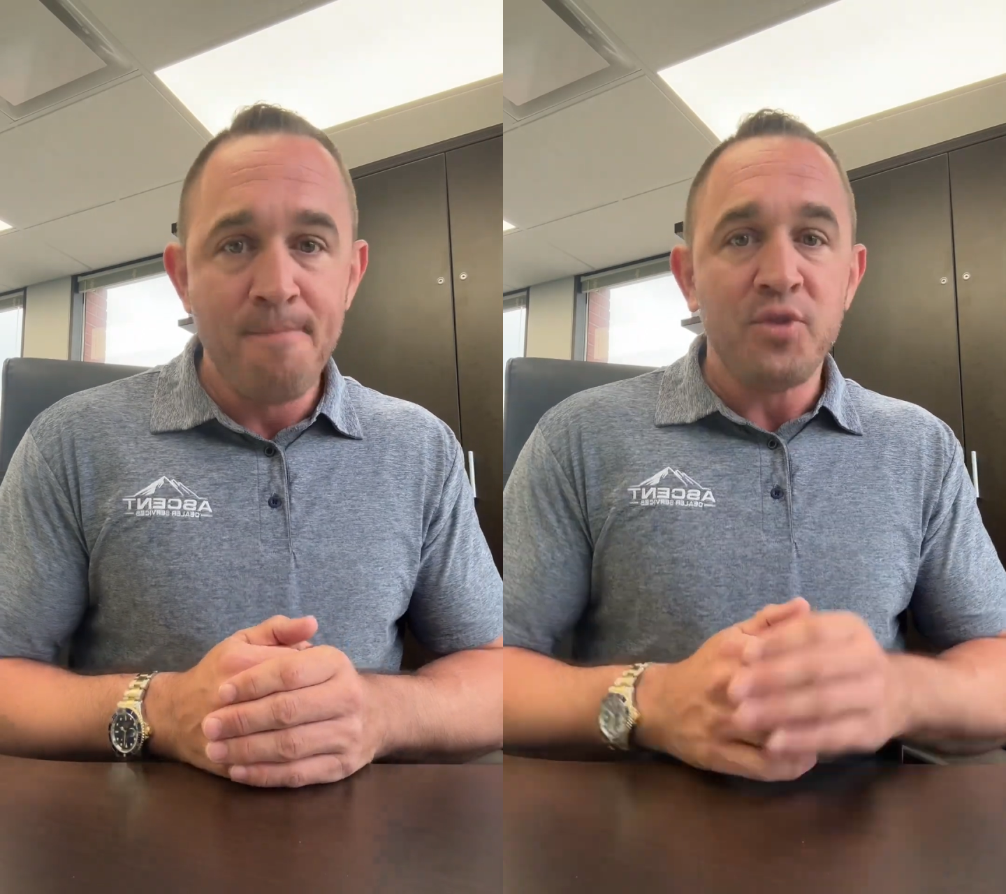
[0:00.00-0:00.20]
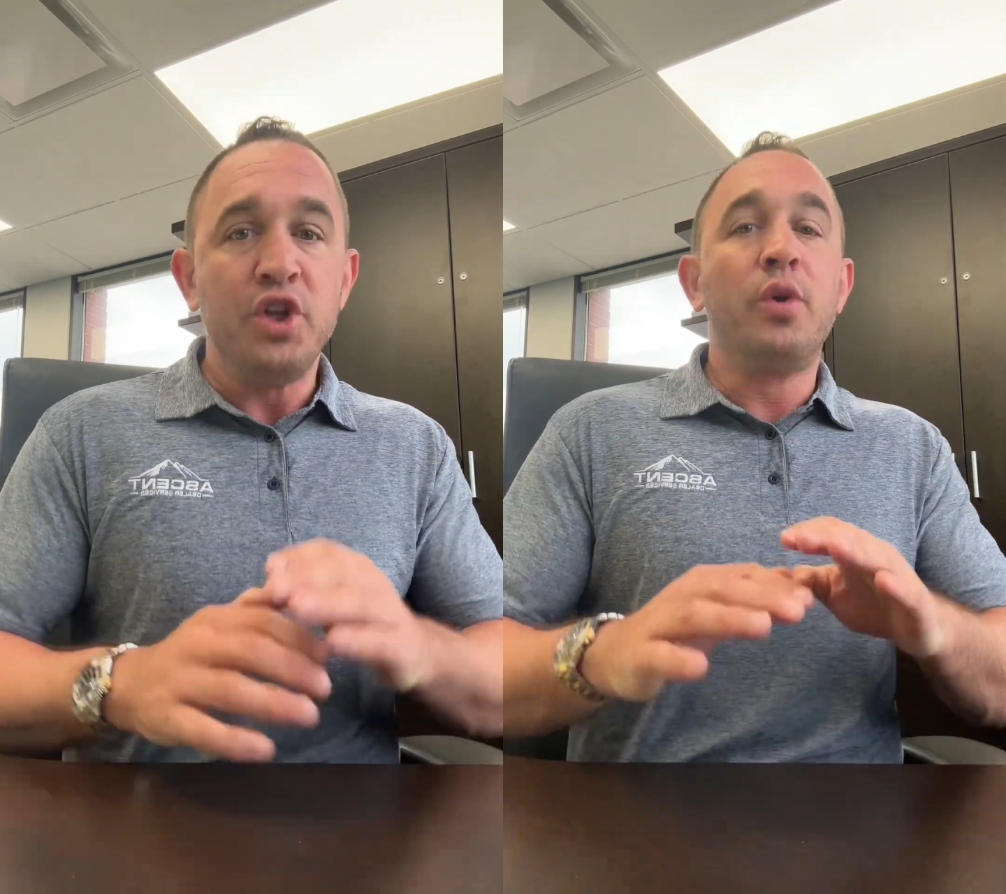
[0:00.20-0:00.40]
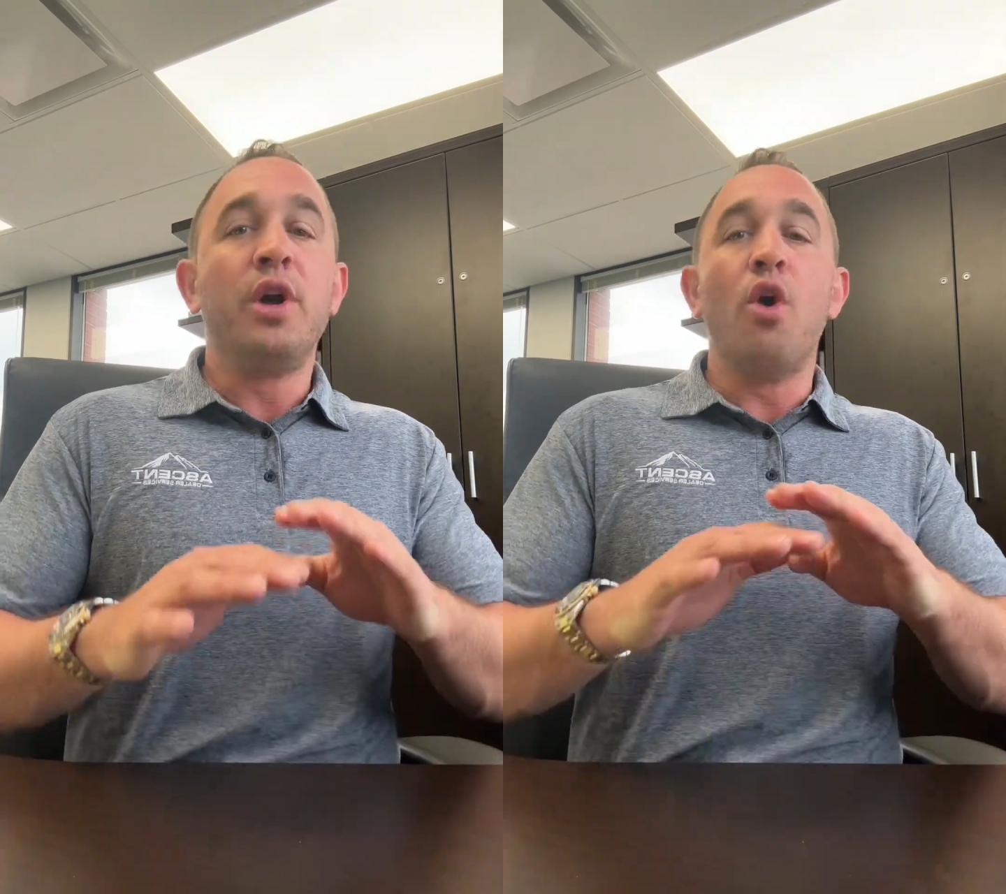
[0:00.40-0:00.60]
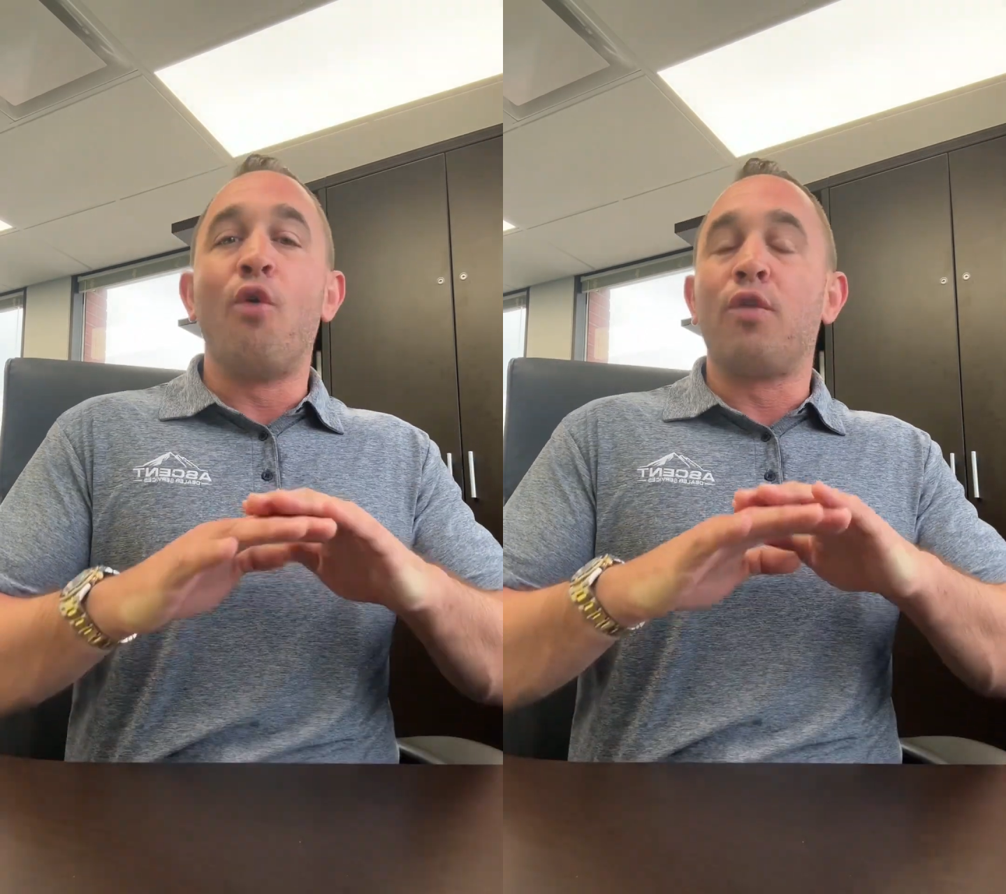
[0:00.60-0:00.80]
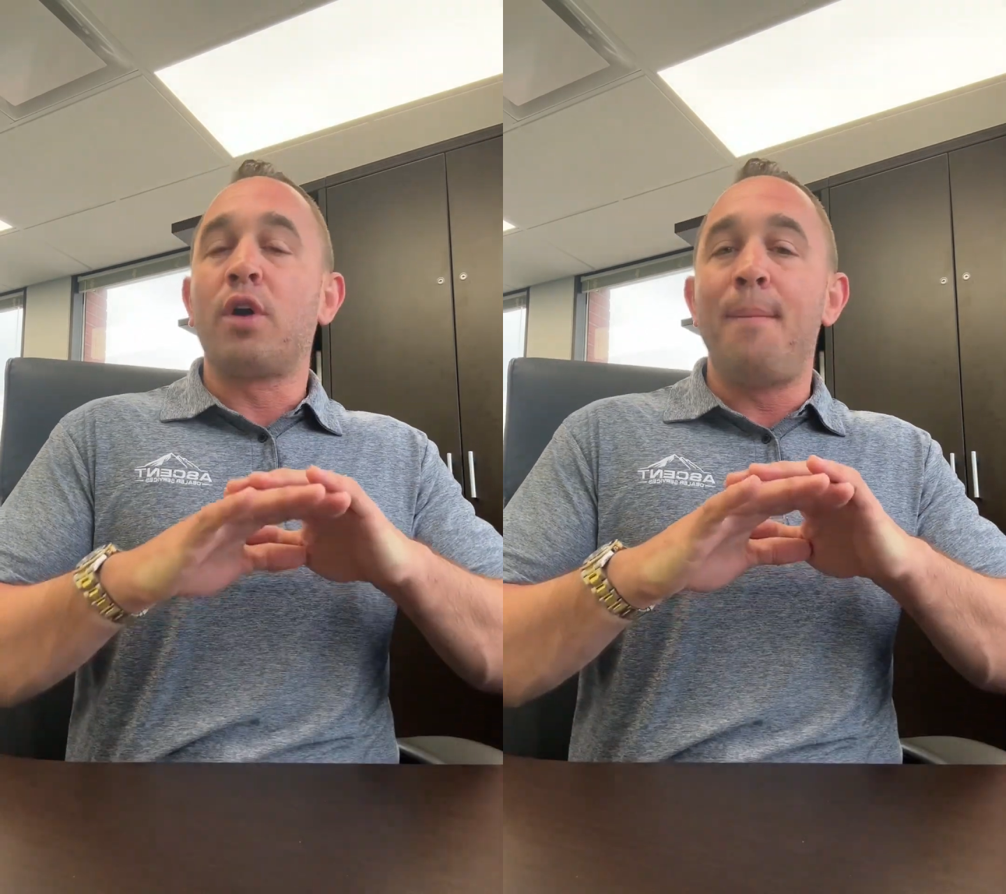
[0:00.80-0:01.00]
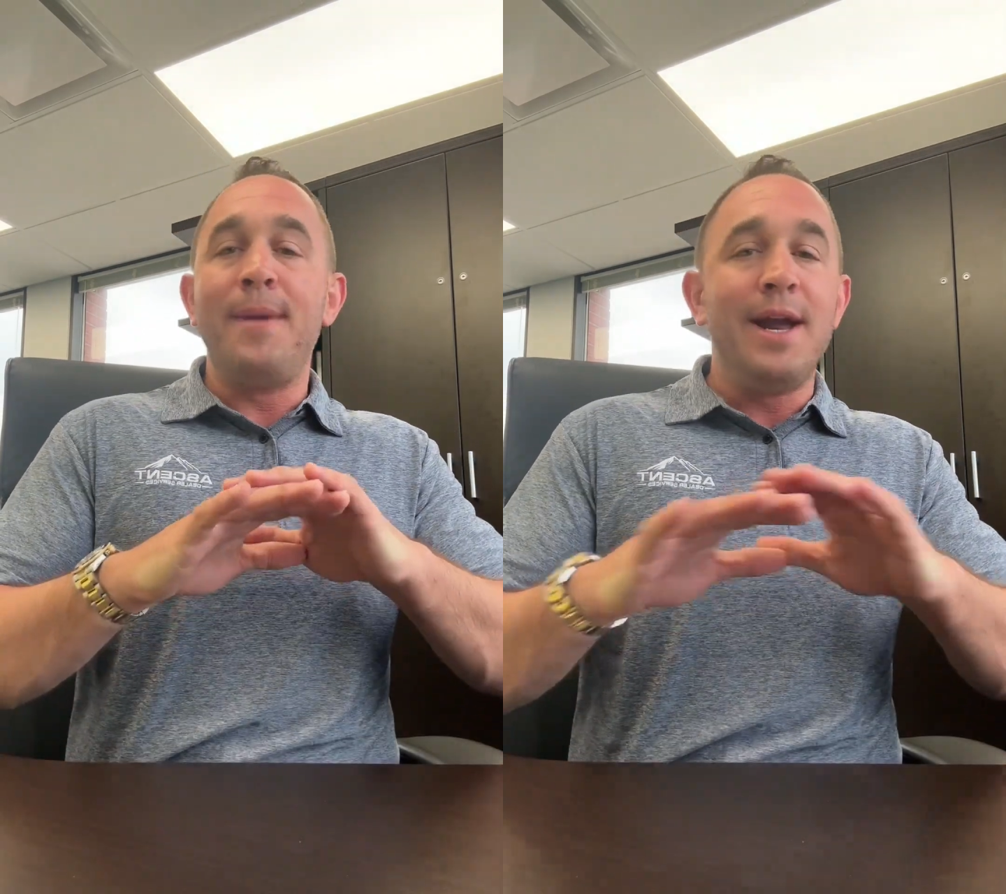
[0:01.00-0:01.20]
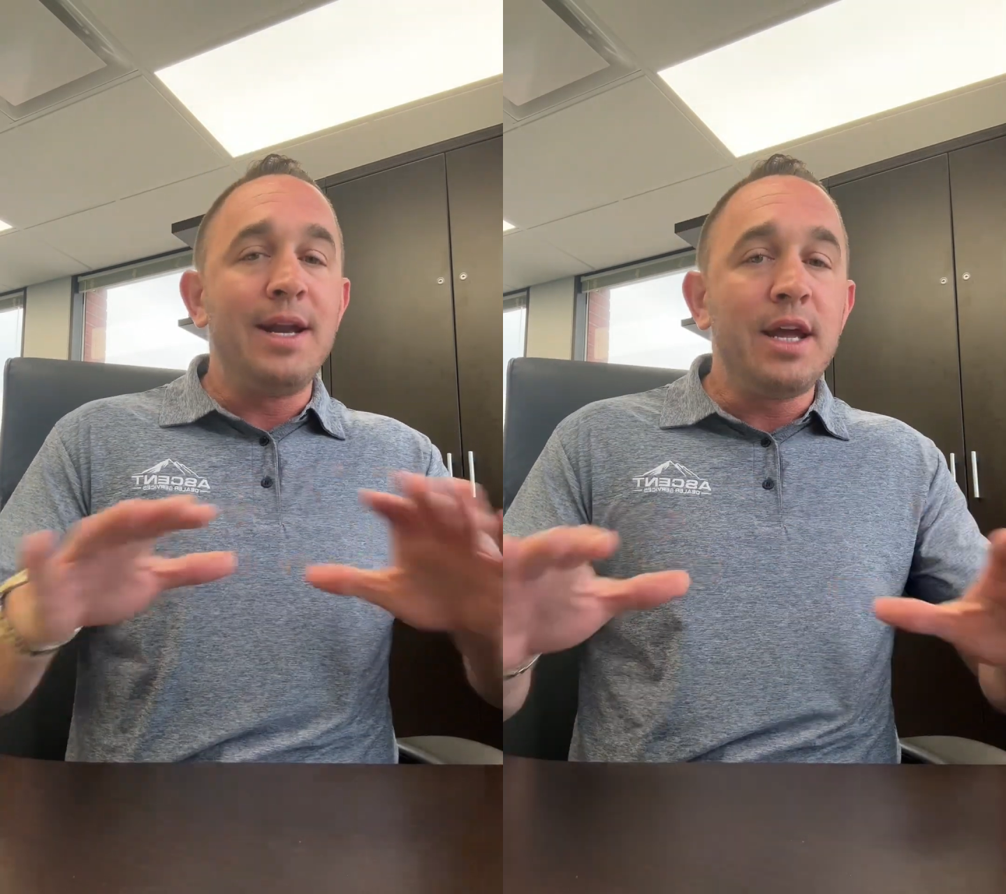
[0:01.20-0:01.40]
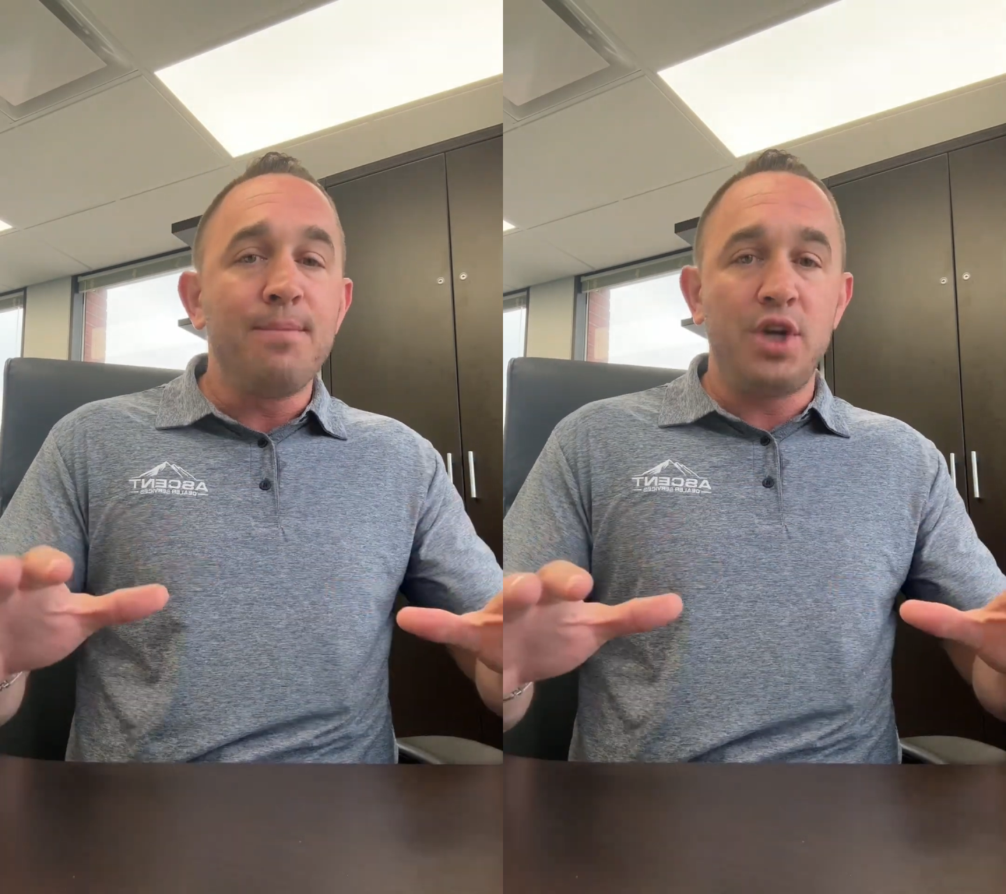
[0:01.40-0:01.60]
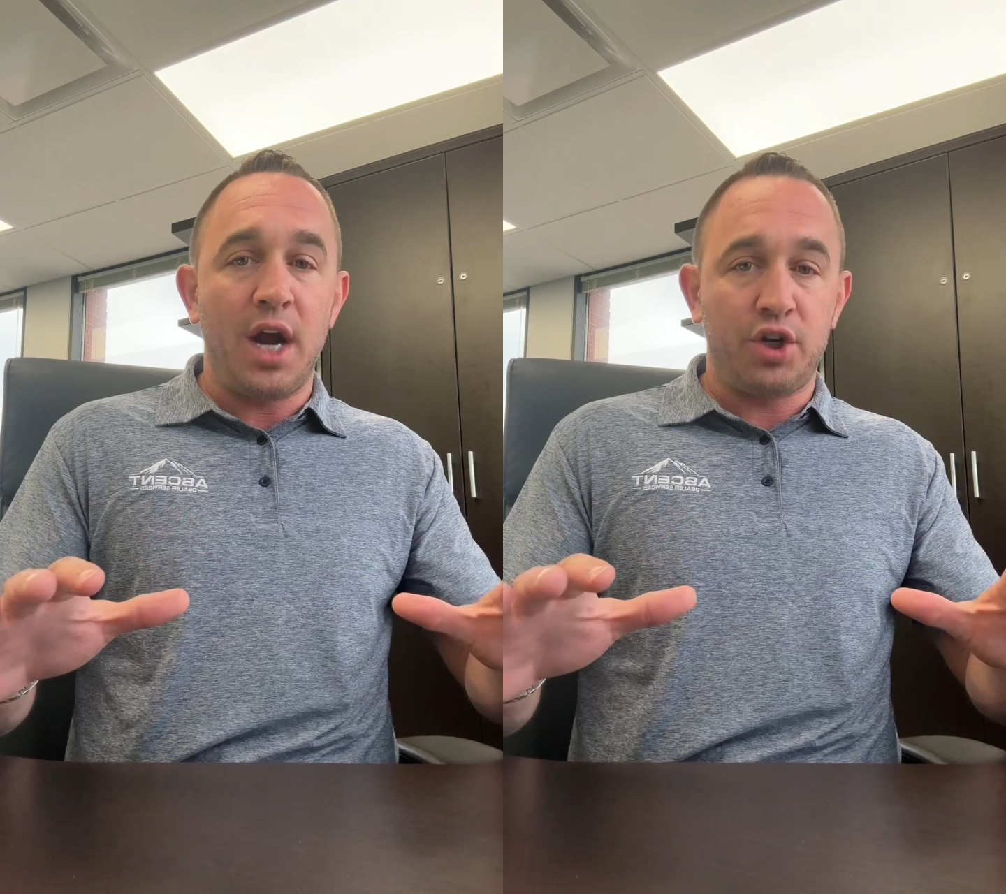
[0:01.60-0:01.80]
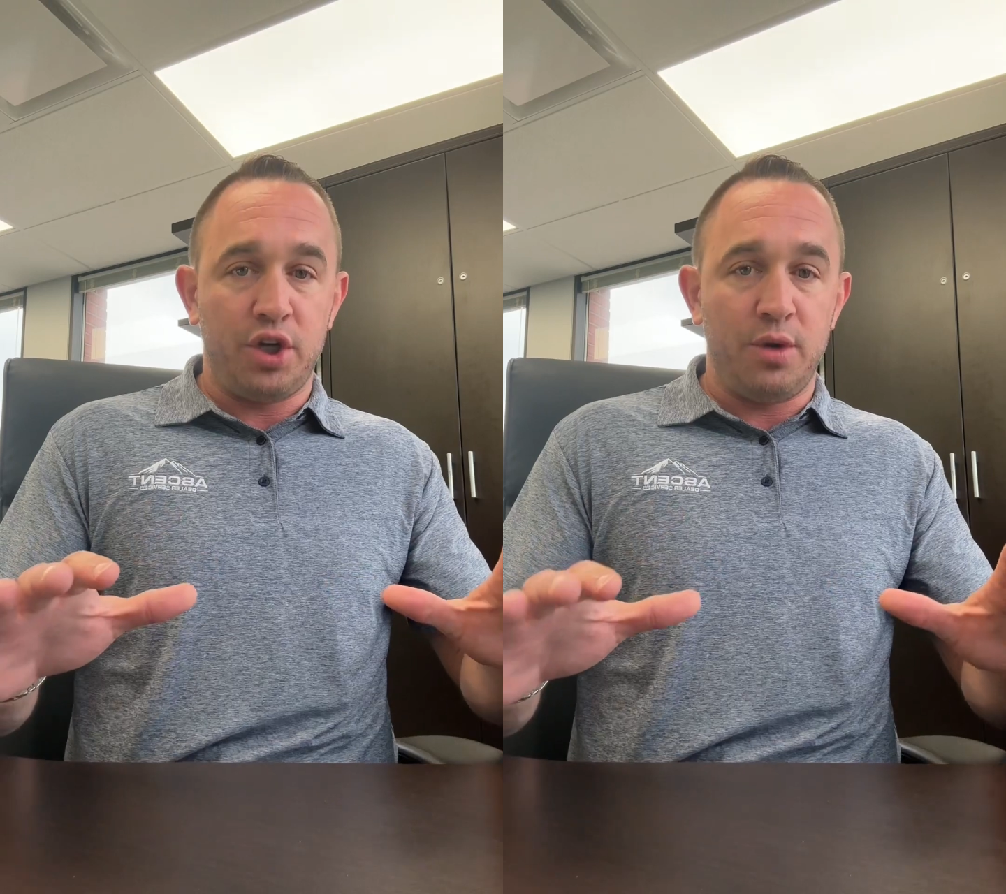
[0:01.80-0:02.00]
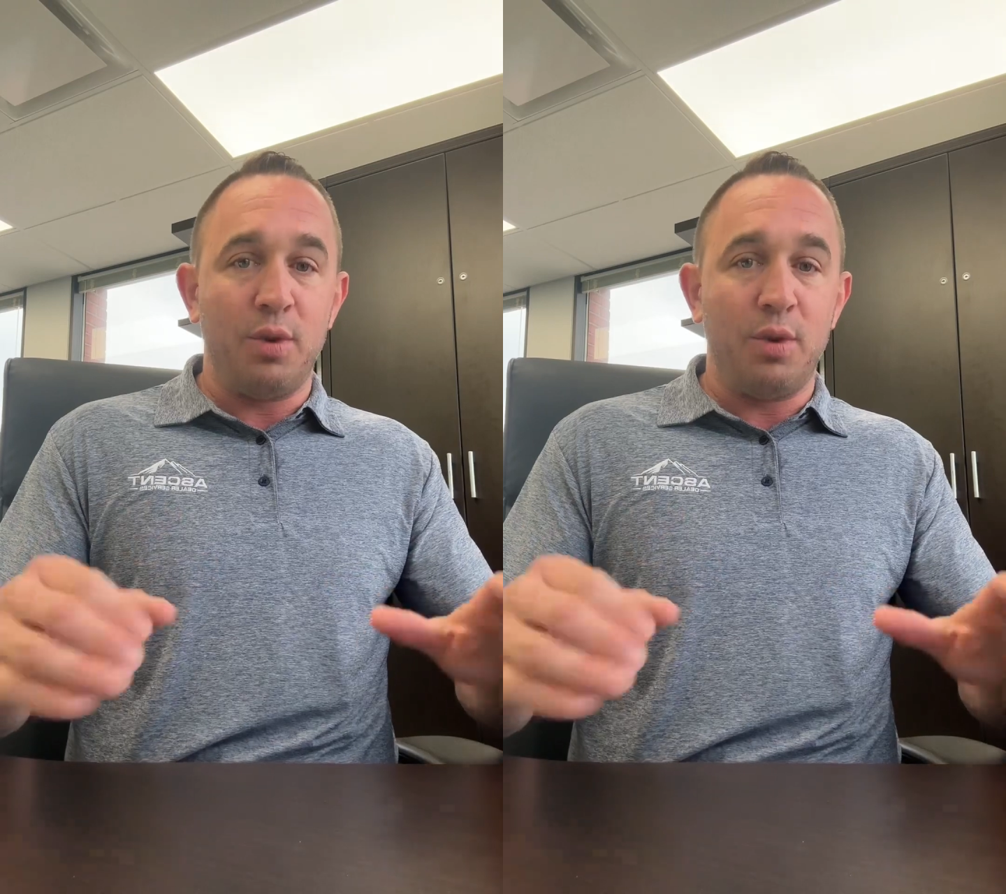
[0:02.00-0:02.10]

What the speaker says: You can overcome any objection